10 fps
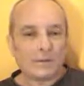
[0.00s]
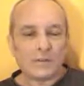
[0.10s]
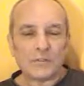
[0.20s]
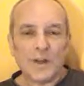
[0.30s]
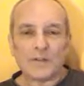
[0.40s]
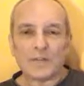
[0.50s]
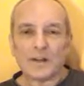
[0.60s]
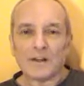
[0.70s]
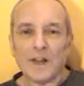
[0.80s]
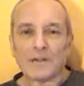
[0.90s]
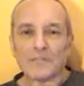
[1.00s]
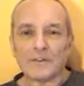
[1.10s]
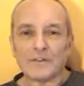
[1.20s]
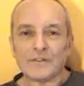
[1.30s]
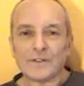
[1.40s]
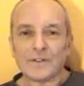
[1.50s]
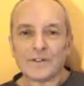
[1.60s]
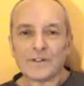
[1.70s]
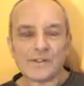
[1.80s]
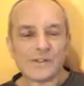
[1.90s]
The fact that life
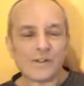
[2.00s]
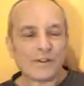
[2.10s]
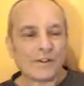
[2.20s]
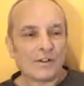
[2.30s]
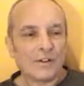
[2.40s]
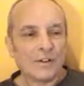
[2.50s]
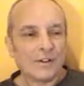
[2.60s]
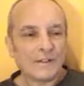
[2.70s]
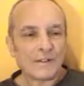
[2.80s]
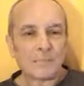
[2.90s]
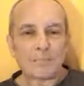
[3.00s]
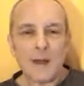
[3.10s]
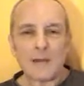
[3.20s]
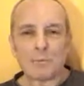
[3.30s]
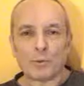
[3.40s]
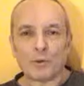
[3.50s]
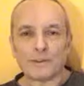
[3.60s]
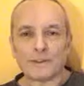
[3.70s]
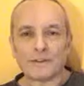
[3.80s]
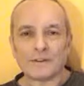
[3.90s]
exists is a
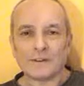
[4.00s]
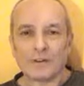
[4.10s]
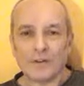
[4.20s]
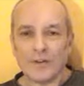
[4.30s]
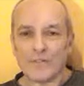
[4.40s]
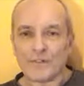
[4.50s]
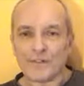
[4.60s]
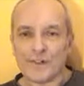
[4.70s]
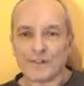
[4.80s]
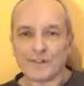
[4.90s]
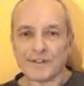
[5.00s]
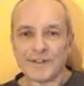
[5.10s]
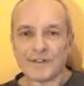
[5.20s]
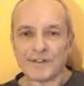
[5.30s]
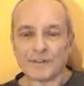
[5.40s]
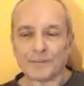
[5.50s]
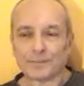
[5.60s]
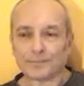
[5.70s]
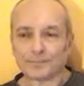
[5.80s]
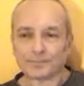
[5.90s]
byproduct of the sun's nature.
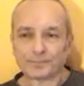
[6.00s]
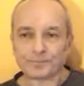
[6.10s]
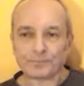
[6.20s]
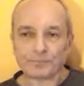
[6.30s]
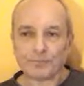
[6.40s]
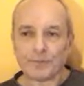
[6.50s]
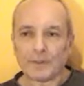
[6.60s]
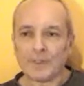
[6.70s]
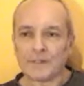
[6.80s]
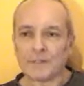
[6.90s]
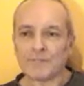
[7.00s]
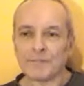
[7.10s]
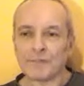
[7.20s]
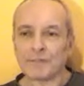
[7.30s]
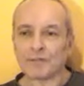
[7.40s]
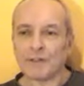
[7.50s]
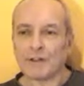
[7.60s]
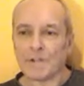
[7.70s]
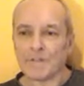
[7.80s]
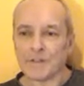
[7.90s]
It's a
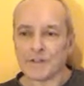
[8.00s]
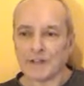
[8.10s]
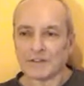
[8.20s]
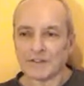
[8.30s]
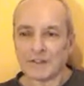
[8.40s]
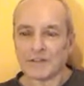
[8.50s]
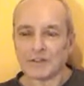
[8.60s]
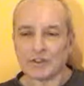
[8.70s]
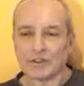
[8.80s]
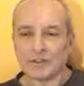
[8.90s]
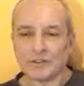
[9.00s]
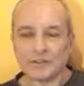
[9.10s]
filtering of the sun's nature.